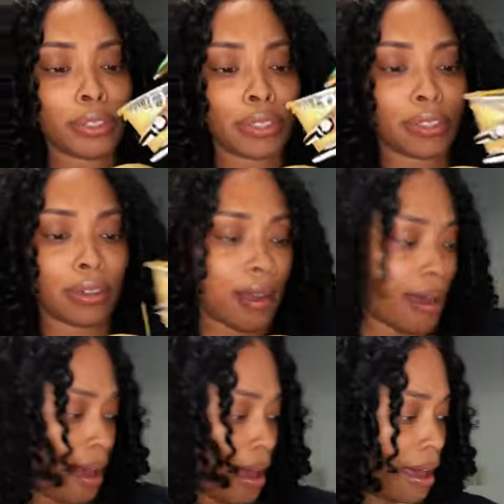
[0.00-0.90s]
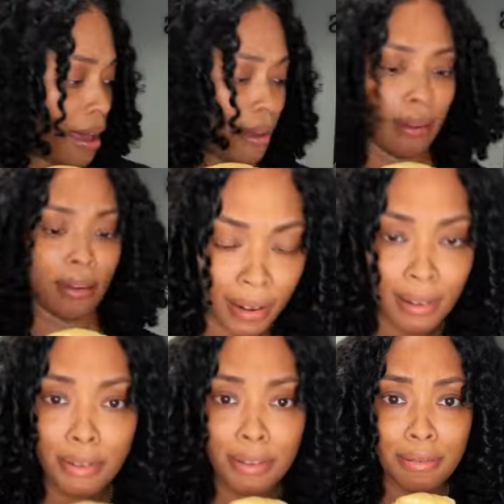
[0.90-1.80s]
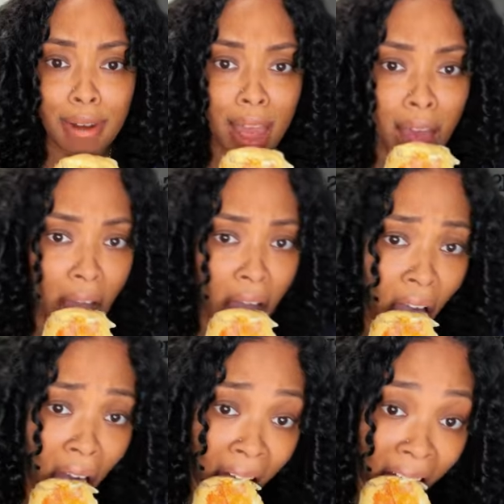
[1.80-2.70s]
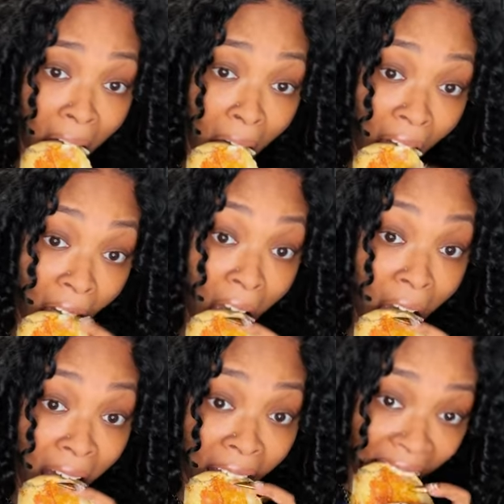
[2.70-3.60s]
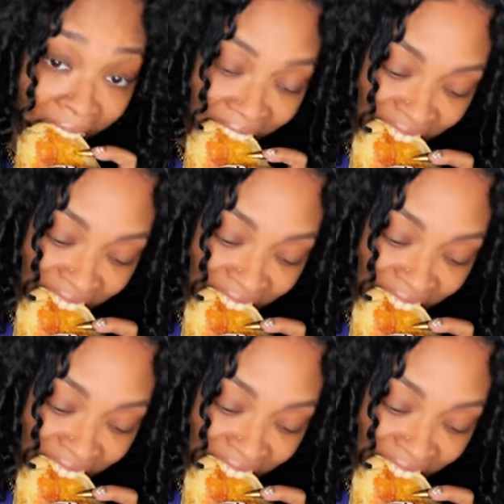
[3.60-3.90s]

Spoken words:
sure. I know you lying. Oh.